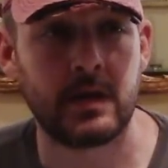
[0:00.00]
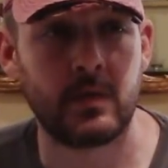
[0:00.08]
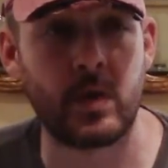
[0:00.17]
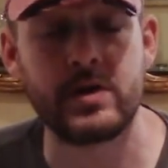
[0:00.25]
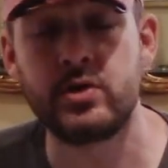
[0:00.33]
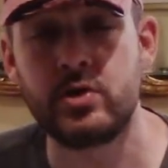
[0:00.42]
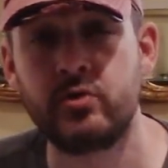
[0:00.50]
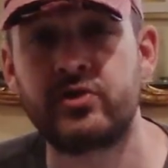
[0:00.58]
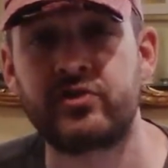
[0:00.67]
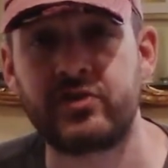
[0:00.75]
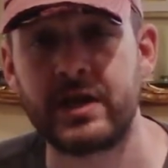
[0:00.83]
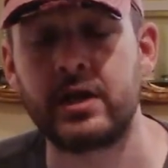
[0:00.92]
When you use a
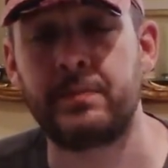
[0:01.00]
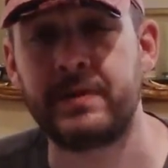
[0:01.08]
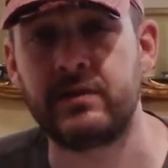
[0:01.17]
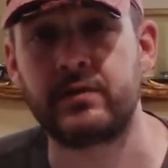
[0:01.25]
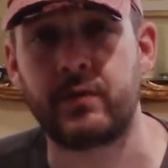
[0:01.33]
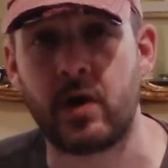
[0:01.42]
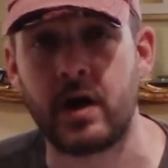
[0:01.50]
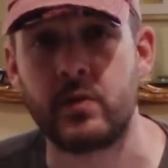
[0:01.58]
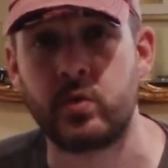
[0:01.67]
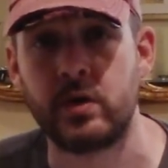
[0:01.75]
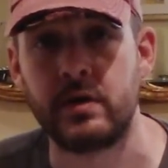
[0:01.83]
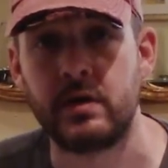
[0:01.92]
single piece of
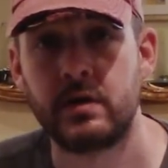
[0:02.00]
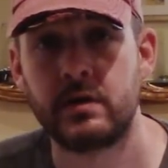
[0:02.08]
hardwood